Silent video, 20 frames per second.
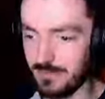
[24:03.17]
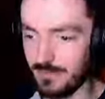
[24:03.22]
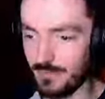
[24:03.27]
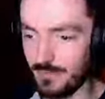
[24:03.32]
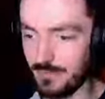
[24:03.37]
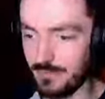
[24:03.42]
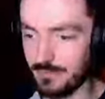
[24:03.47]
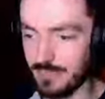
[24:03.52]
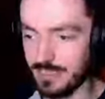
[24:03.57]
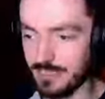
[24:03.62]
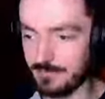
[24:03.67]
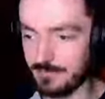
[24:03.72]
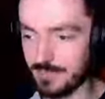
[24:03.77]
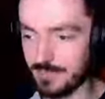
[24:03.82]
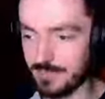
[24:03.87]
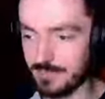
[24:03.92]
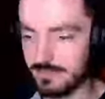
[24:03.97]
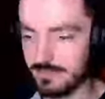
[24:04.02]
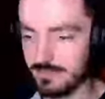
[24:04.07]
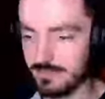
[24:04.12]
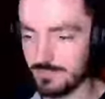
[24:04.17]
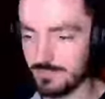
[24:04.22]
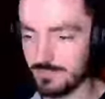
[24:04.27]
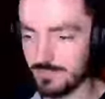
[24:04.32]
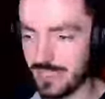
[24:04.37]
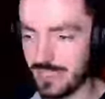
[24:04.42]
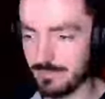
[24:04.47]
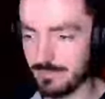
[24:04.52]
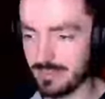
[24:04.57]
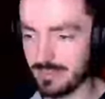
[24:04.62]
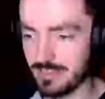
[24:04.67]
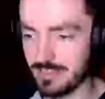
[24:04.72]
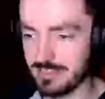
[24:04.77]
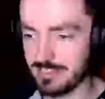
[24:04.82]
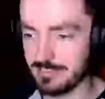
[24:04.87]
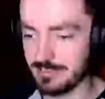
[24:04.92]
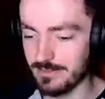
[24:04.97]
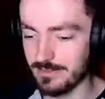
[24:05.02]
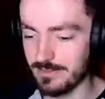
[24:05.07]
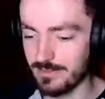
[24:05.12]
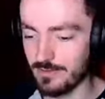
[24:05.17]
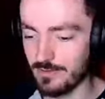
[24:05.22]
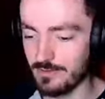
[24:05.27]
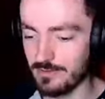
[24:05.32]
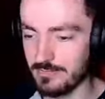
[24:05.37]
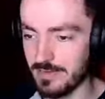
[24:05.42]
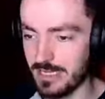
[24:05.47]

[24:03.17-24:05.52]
is what I'm gathering. Captain has killed two